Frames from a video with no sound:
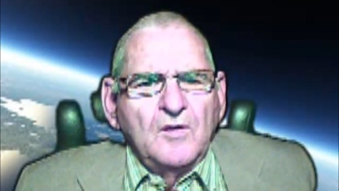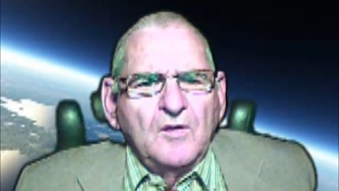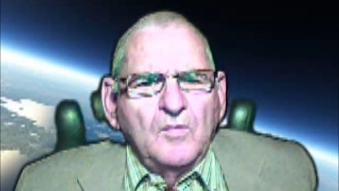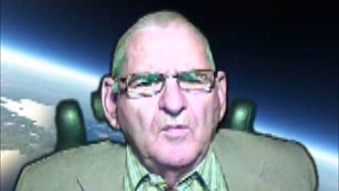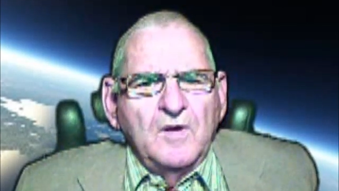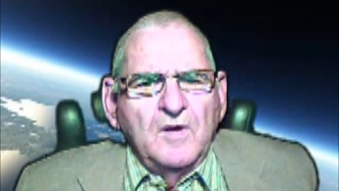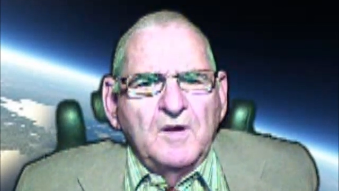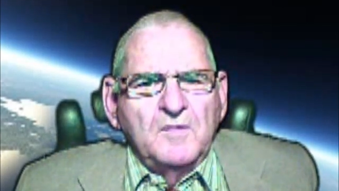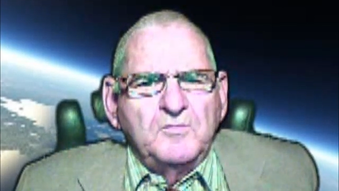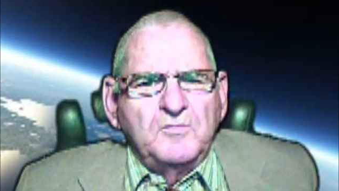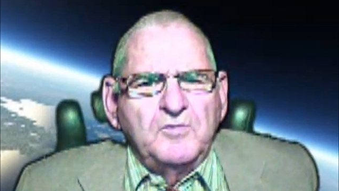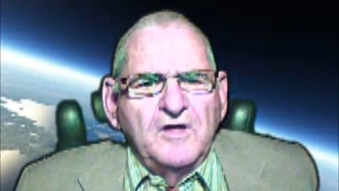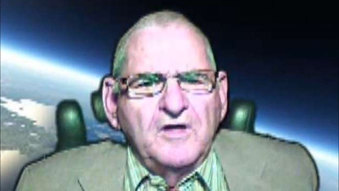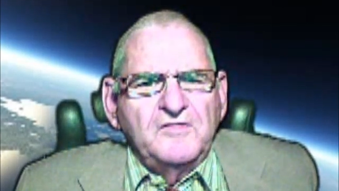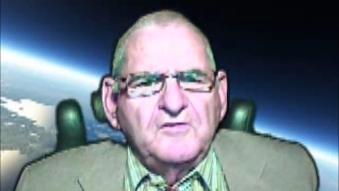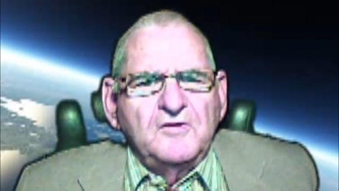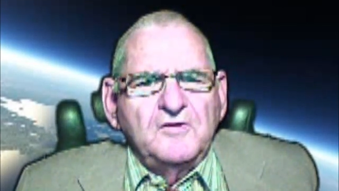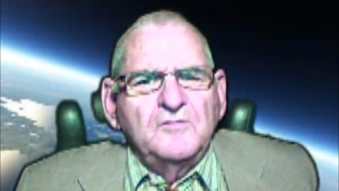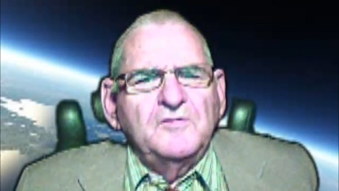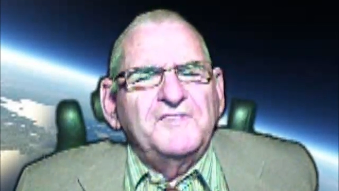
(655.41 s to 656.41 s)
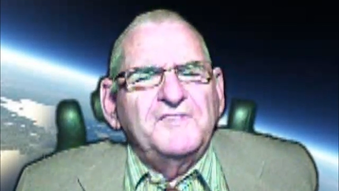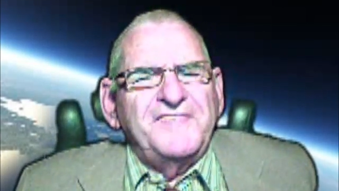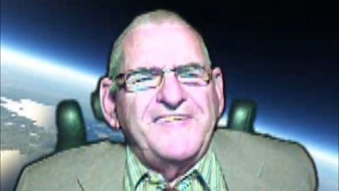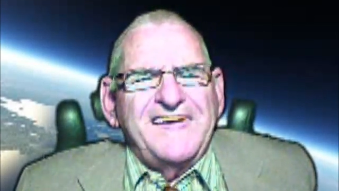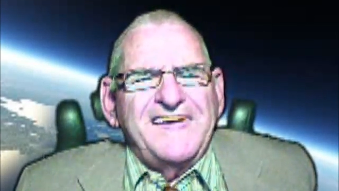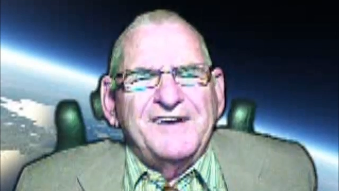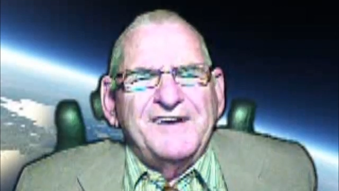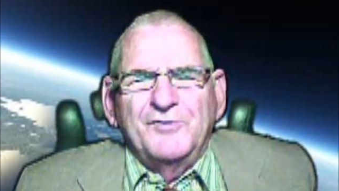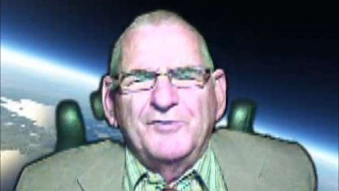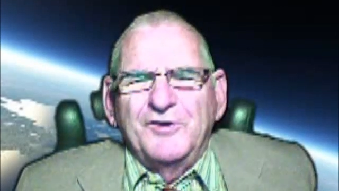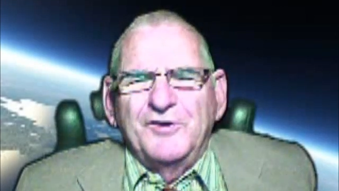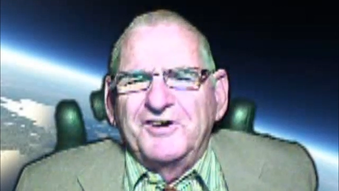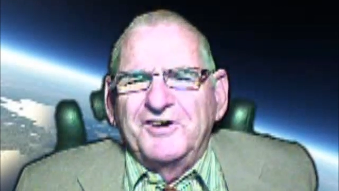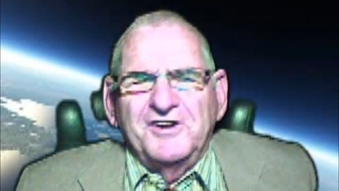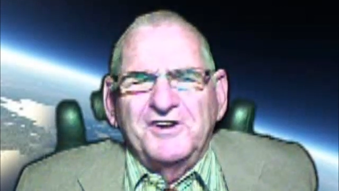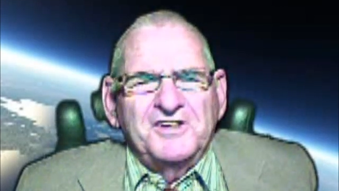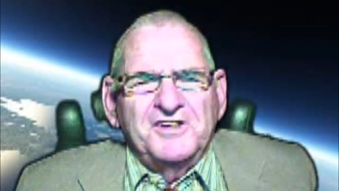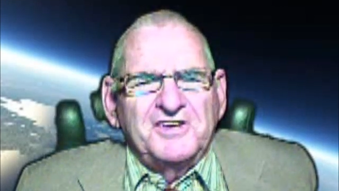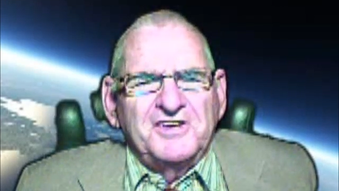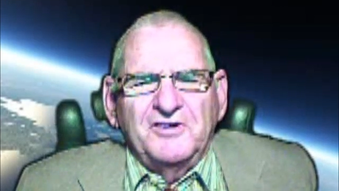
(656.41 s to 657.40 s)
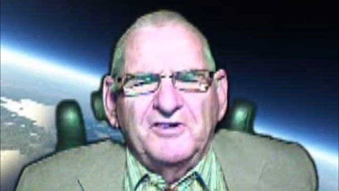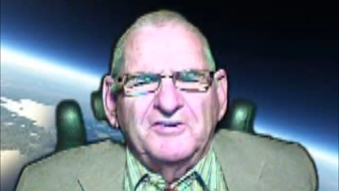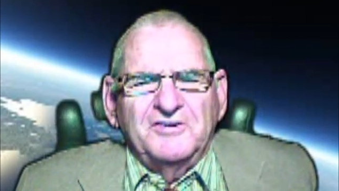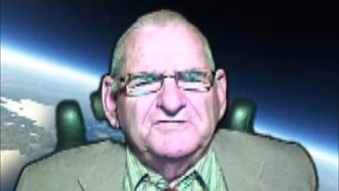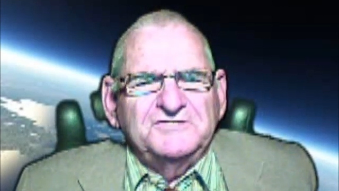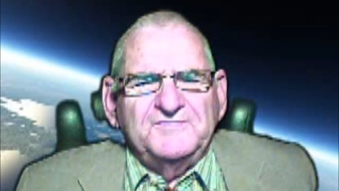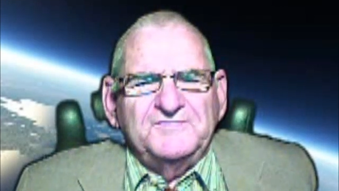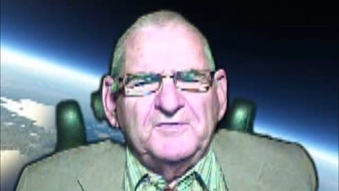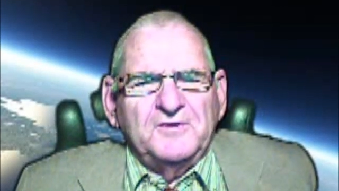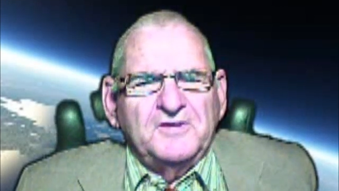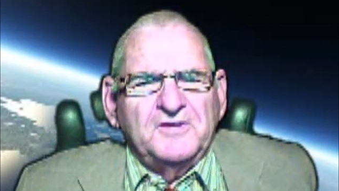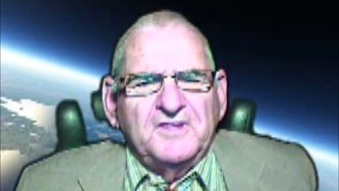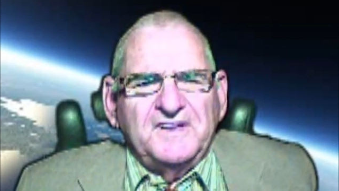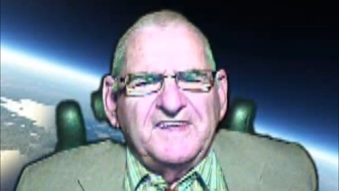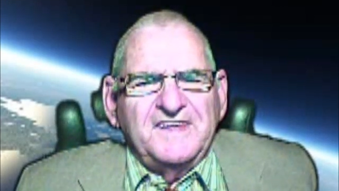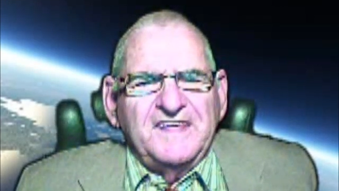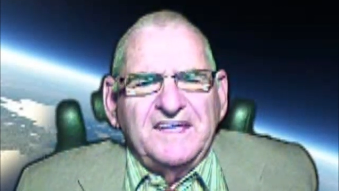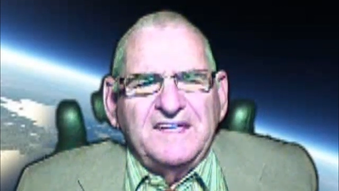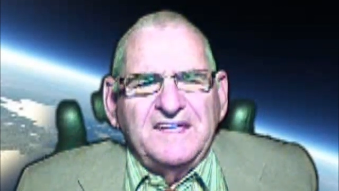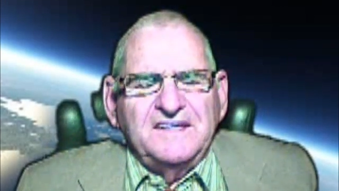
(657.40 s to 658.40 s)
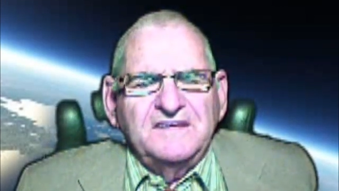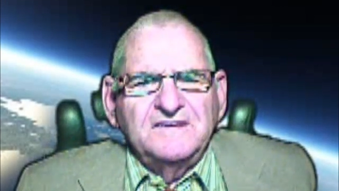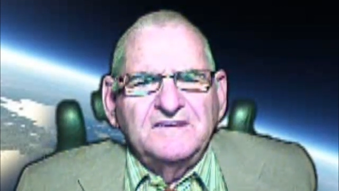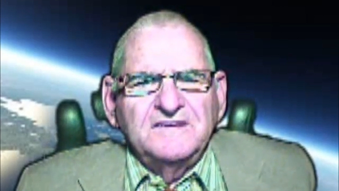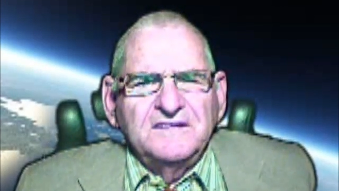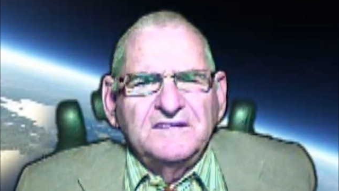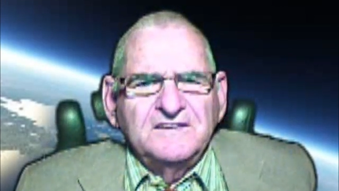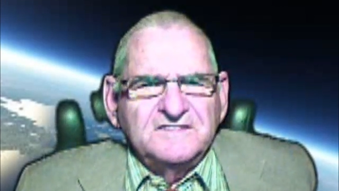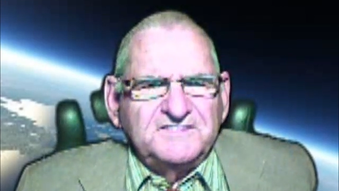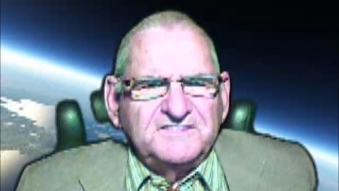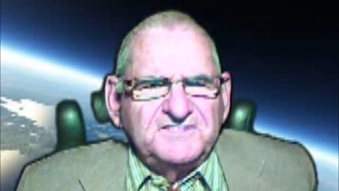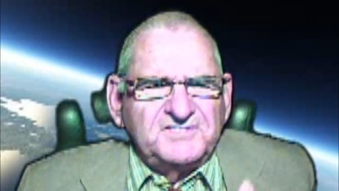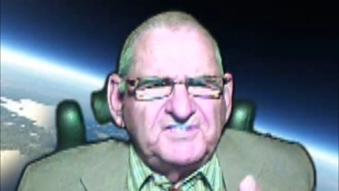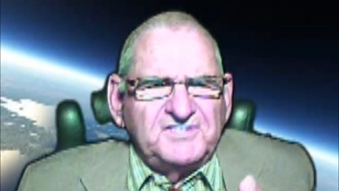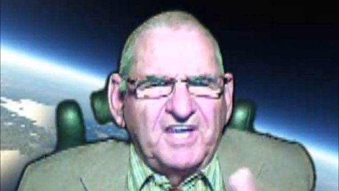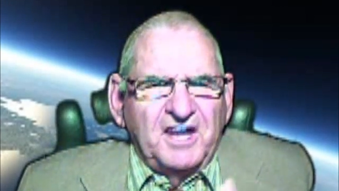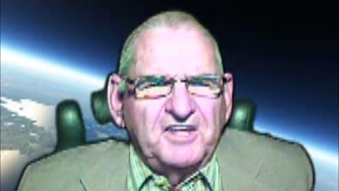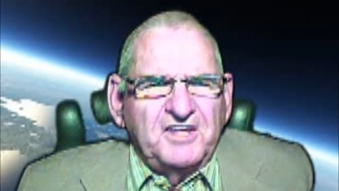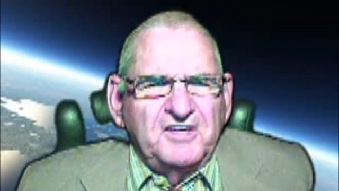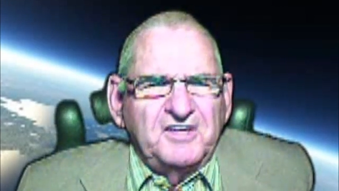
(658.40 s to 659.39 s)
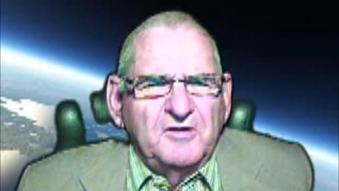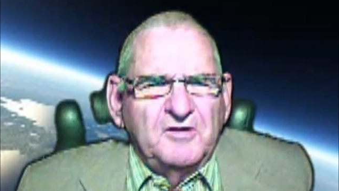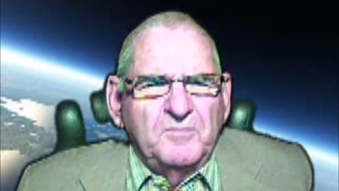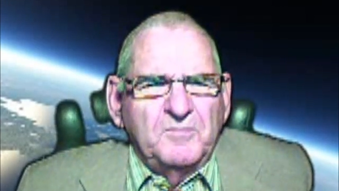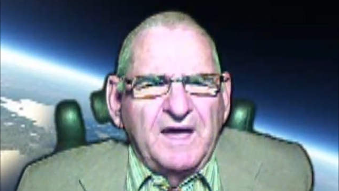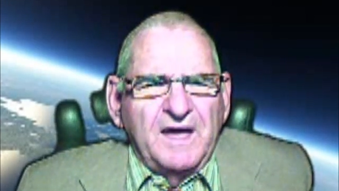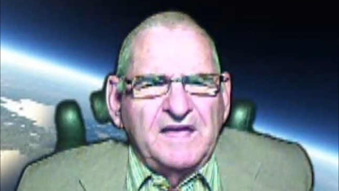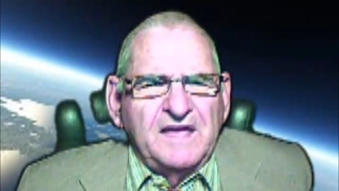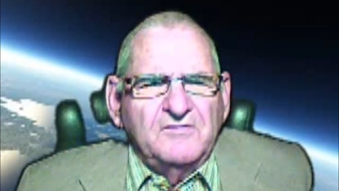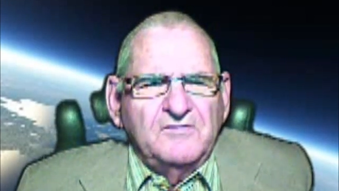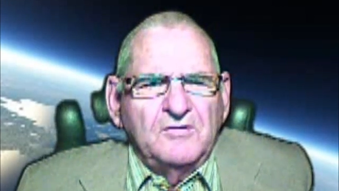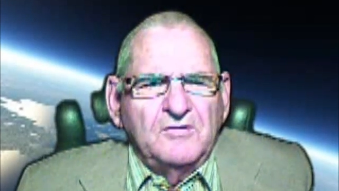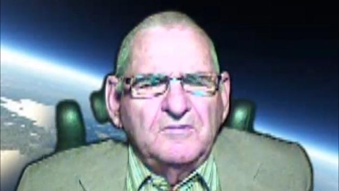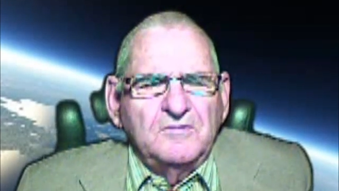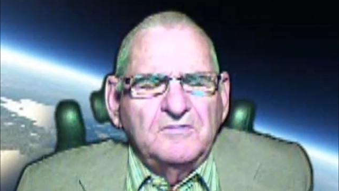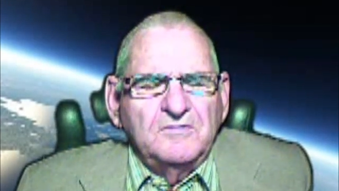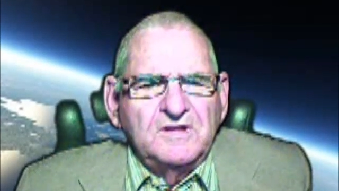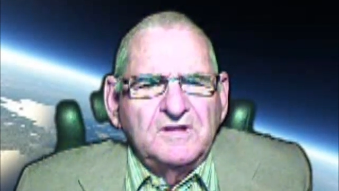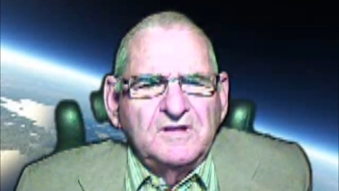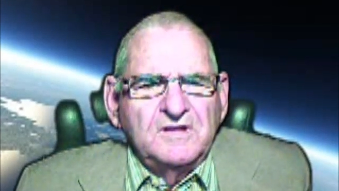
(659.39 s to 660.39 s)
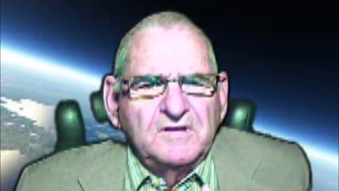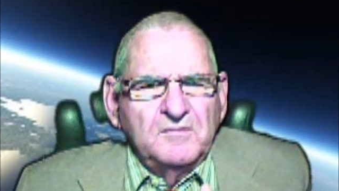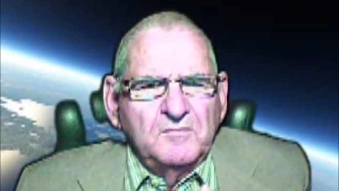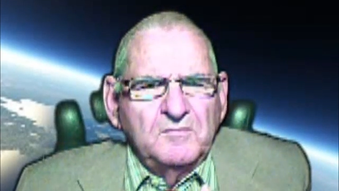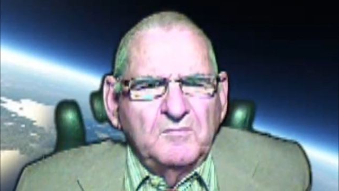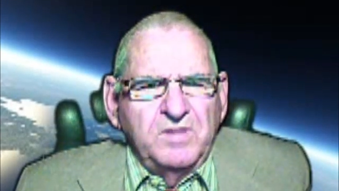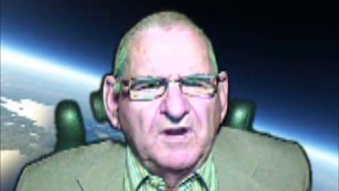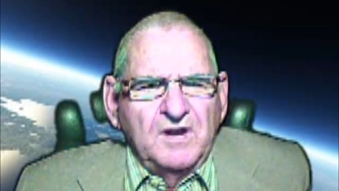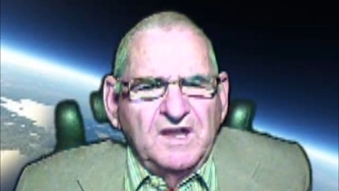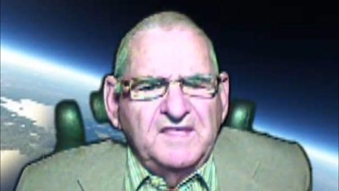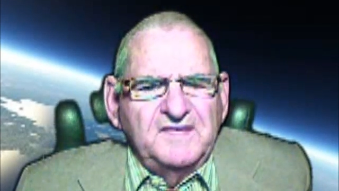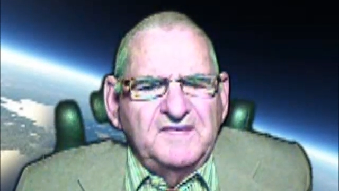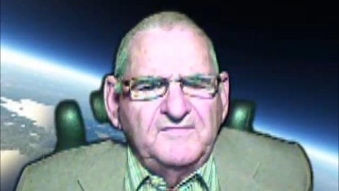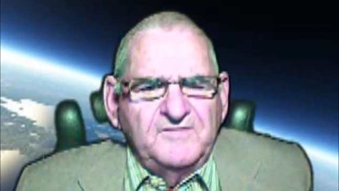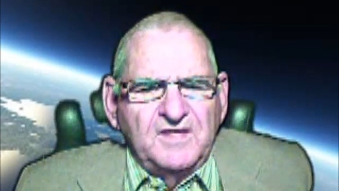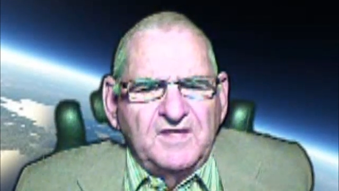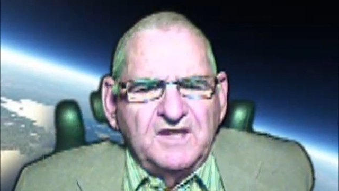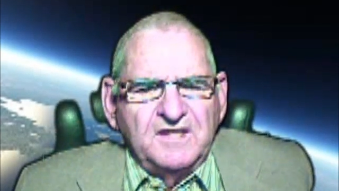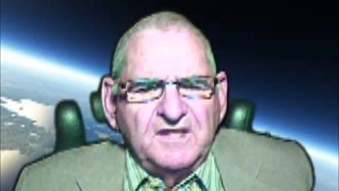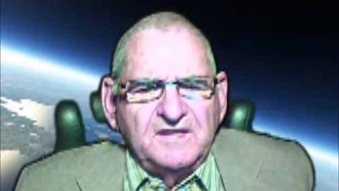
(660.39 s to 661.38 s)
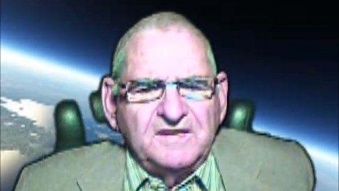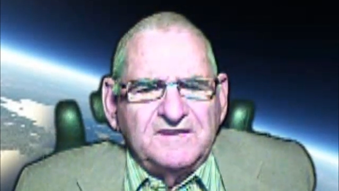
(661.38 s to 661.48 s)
Well, brethren, with that, we're going to close for today. Study your Bible. Believe in it.